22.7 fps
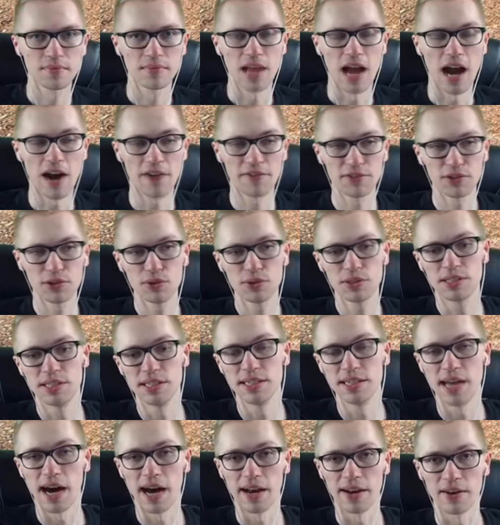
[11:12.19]
After you
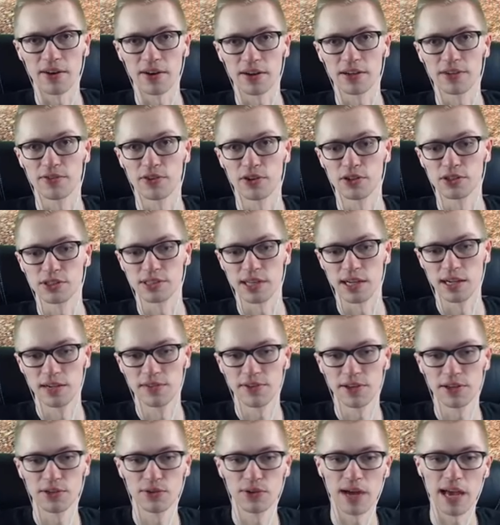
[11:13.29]
did unlock it for yourself
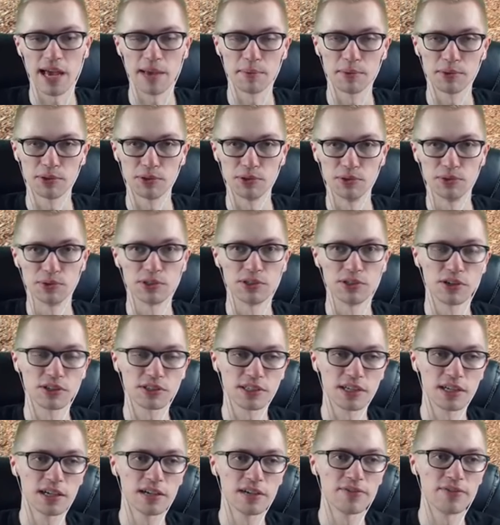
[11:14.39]
and you're able to use it
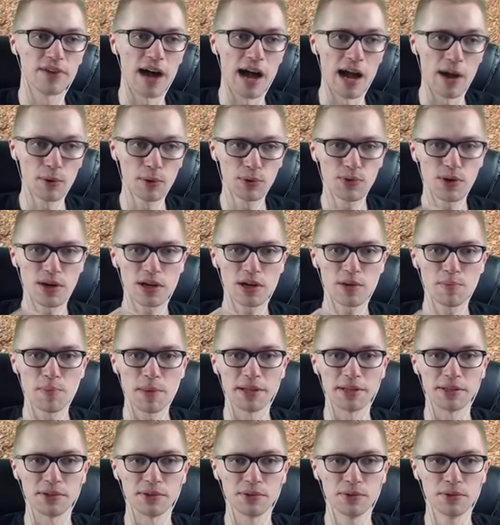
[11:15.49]
yourself, I would
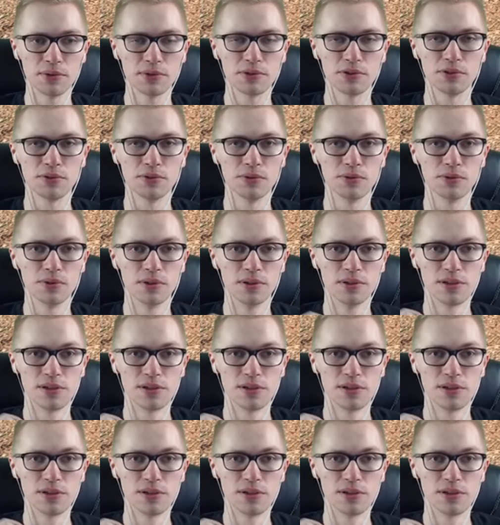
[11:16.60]
recommend you to